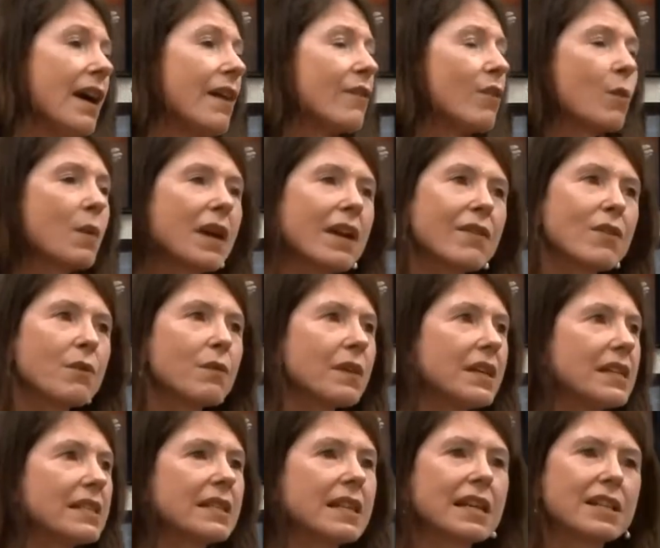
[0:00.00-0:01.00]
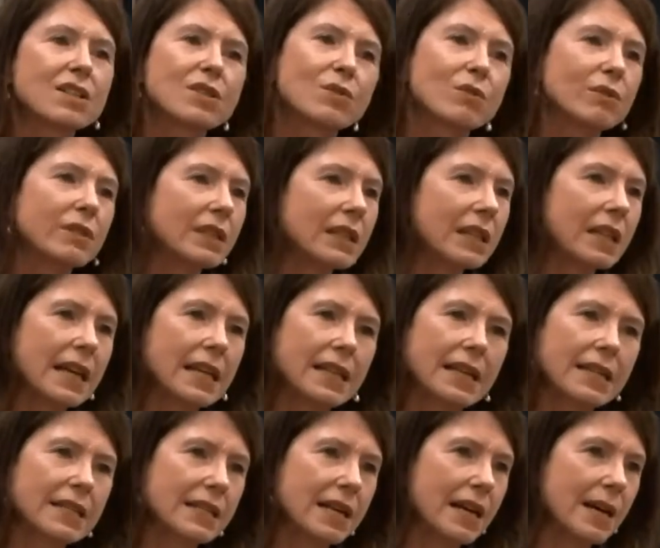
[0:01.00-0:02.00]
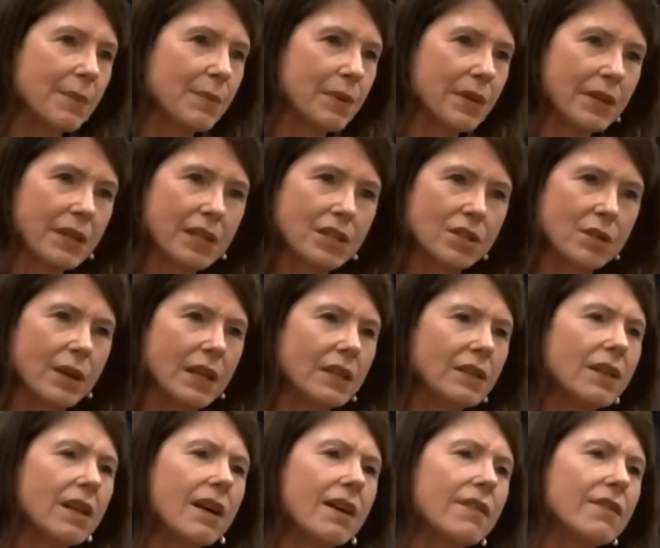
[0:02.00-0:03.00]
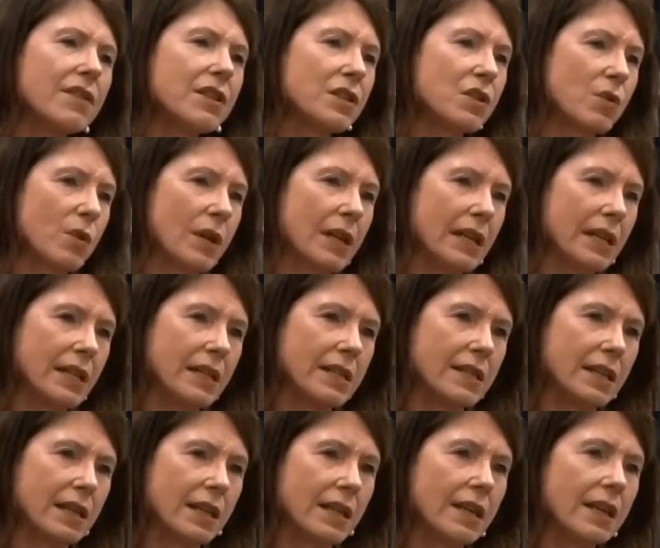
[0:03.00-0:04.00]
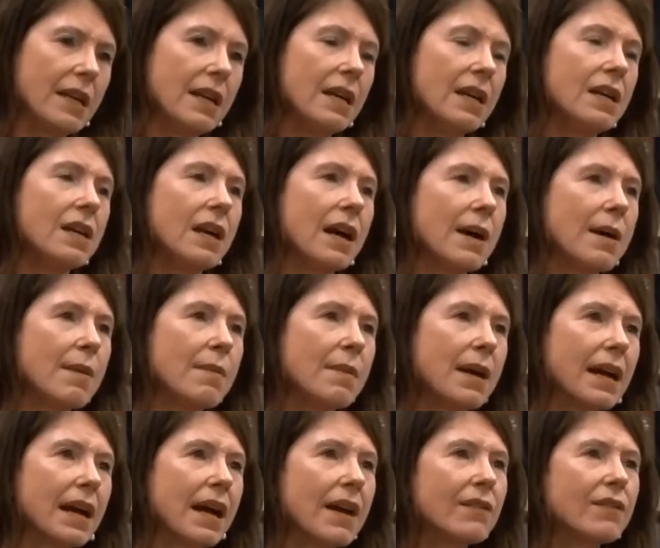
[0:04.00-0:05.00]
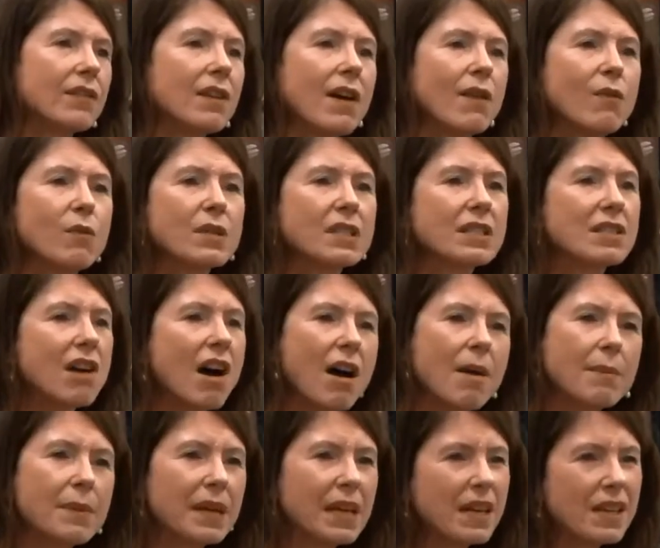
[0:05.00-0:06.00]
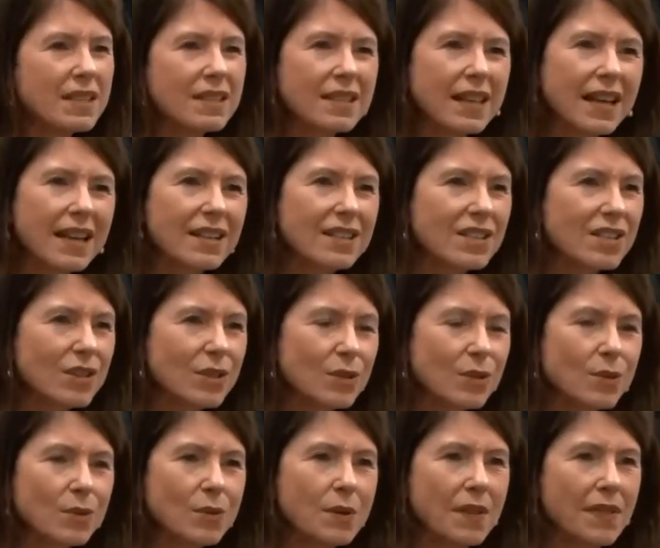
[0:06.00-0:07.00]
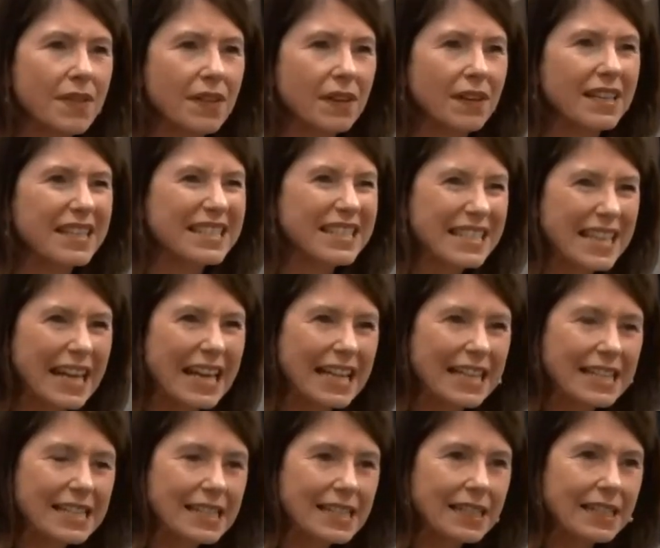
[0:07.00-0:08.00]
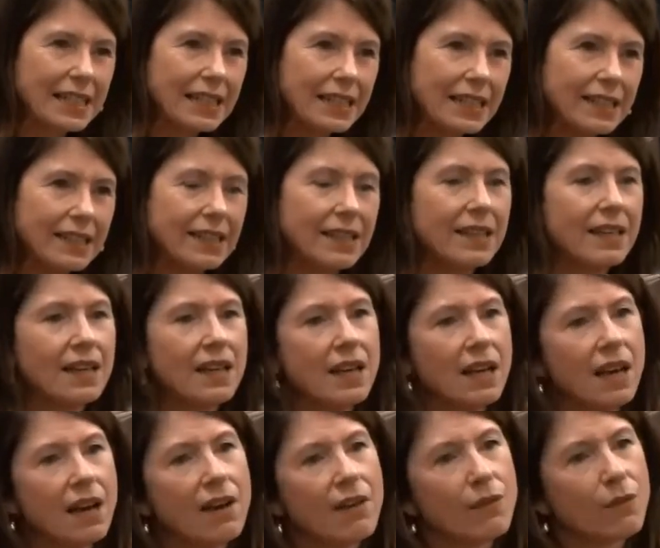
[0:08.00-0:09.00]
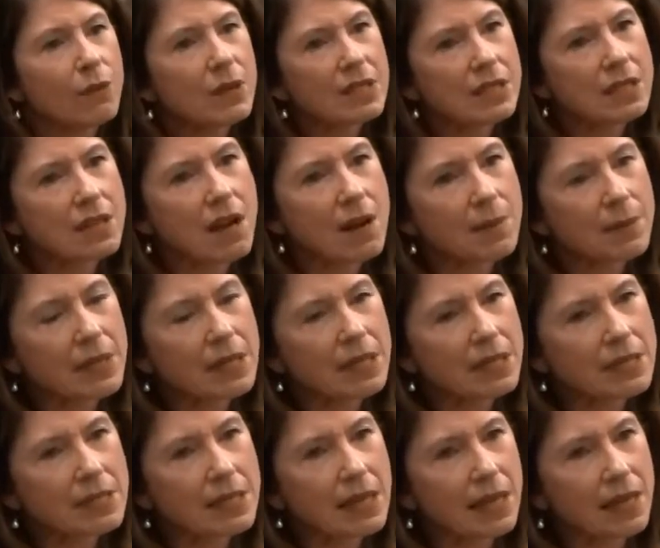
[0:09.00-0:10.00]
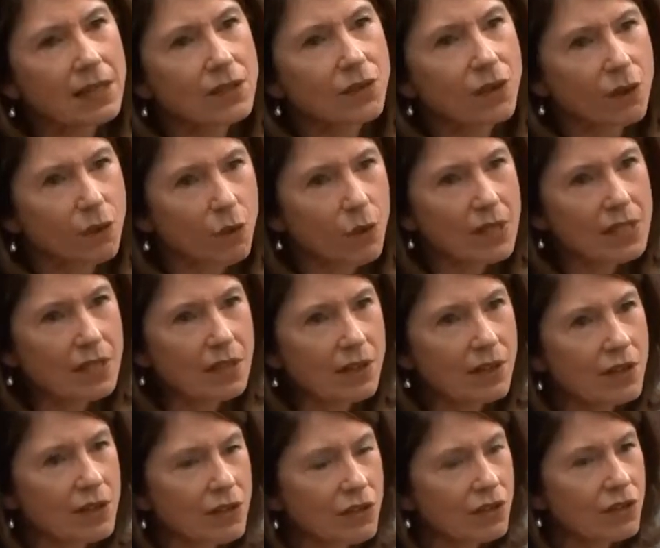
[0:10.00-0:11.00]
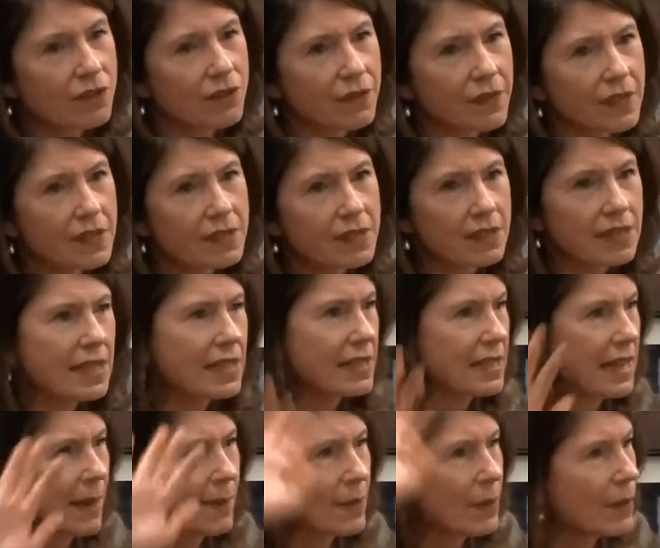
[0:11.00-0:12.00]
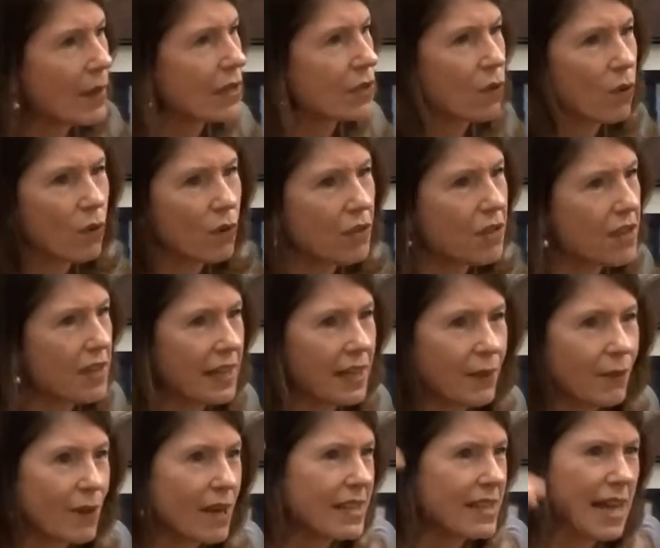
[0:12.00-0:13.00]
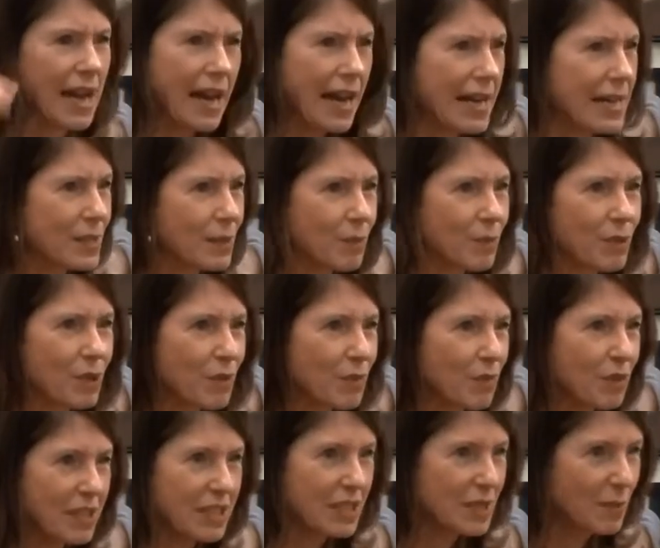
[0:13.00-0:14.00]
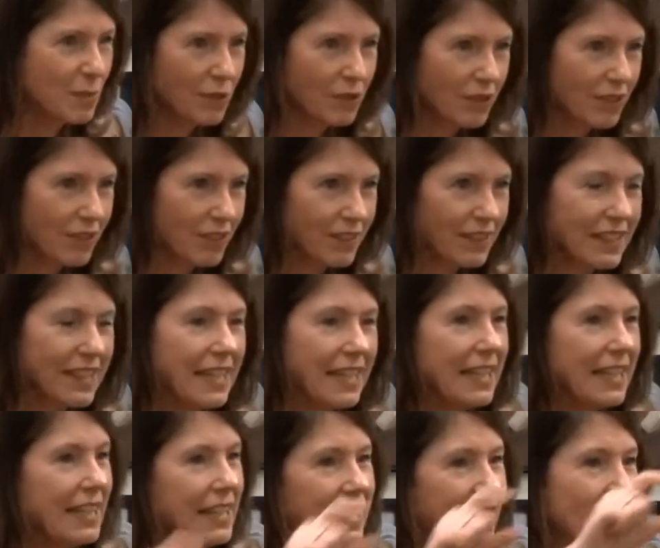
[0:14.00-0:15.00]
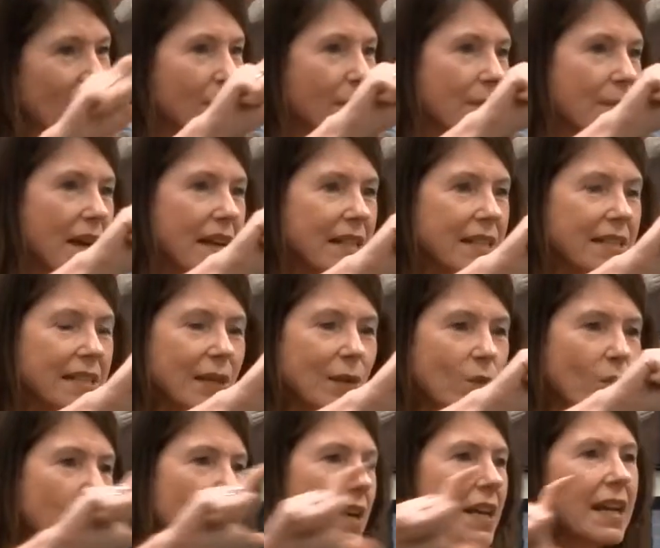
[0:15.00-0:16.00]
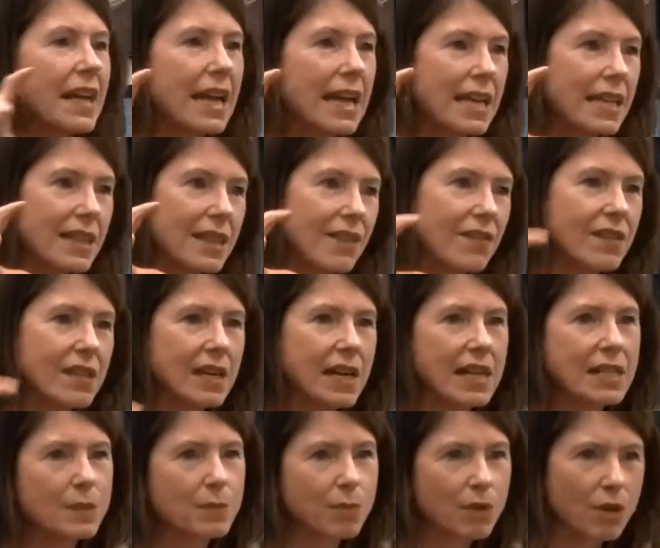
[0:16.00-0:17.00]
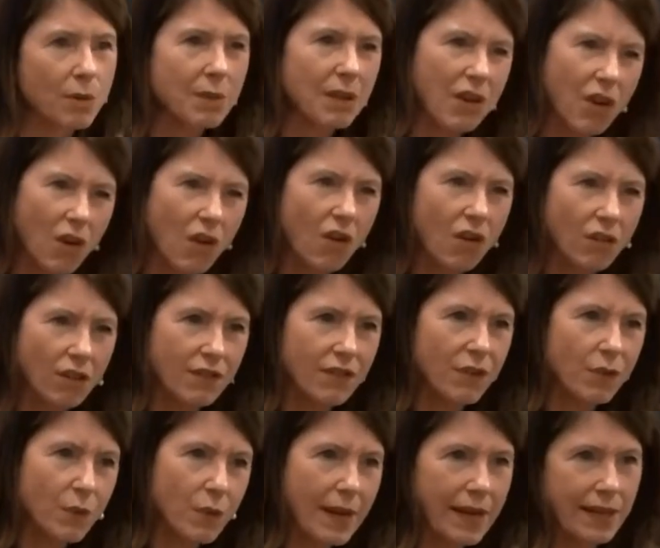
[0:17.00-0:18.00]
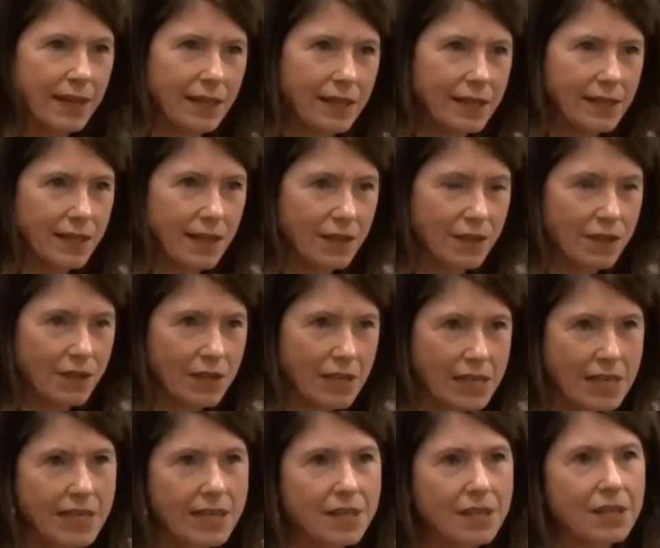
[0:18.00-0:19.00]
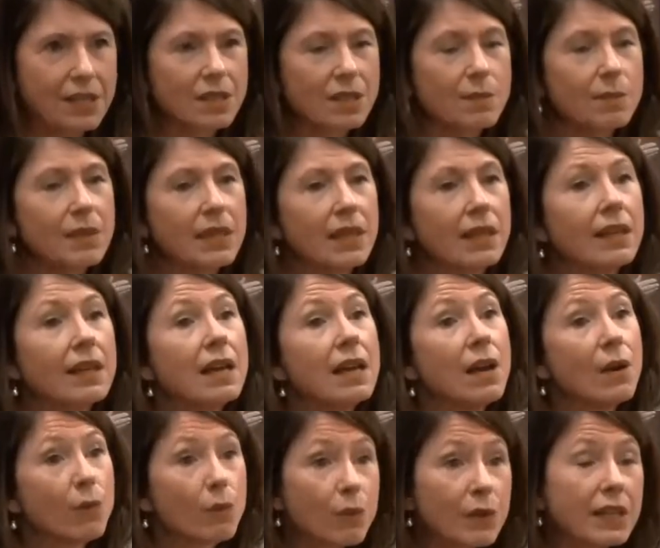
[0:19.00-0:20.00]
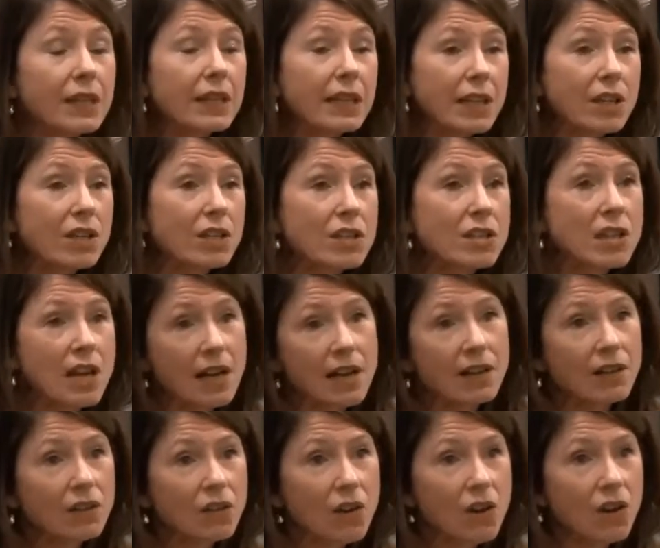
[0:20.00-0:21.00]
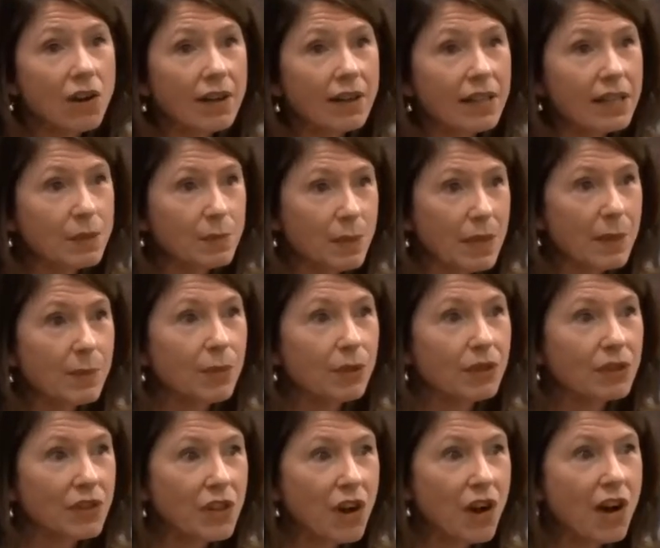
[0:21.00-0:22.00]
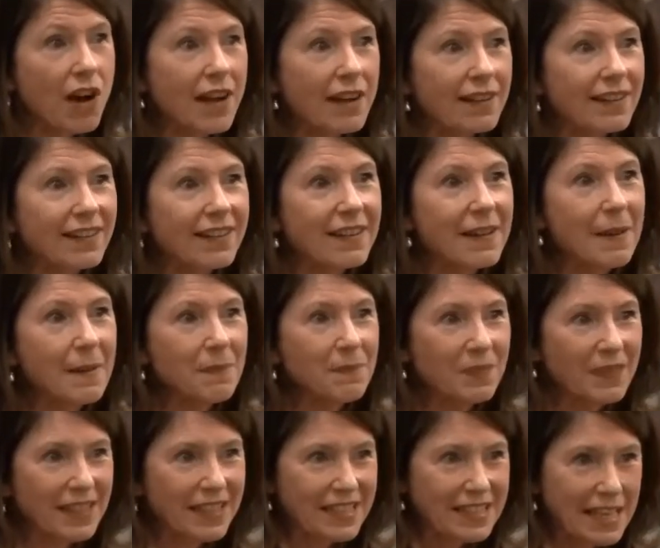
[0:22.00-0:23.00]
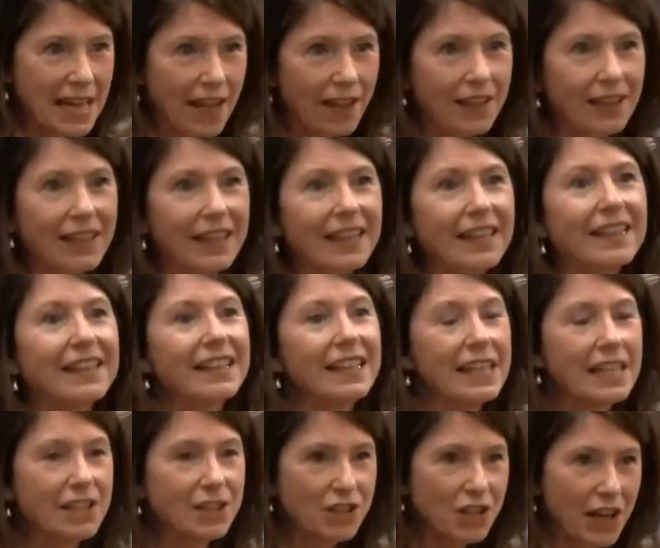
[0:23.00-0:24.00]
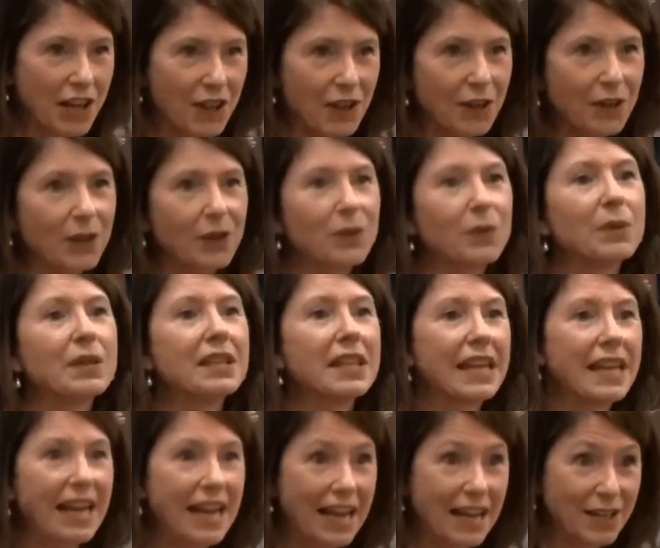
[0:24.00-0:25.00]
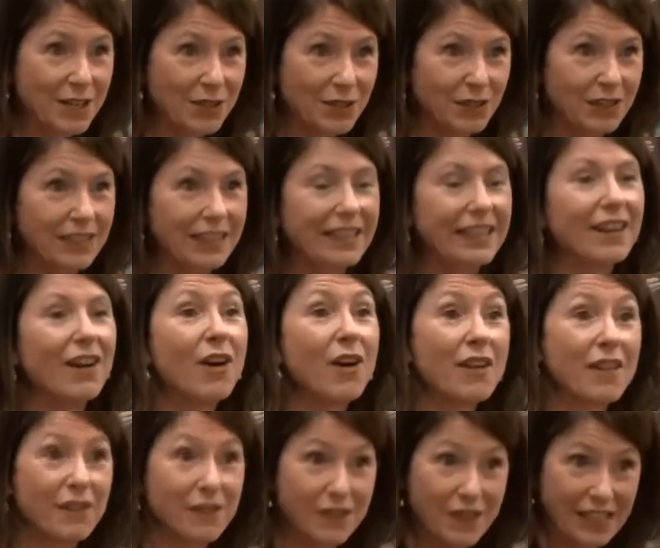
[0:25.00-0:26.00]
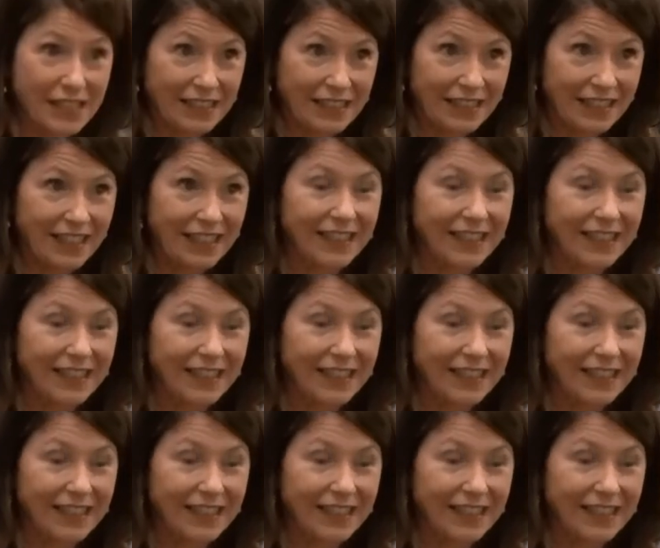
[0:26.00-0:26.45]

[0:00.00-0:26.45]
For whatever reason, I just really like that time period too. I love the 20s and um, I kind of love what's not being said too and the intensity of what's not being said, sort of what's under the surface, and that's Hemingway's whole thing, right? The iceberg principle you know, we might see one eighth of the iceberg, but all of the weight is underneath. And to mm -hmm. me, mm-hmm. really good dialogue is people not telling each other what they actually are feeling.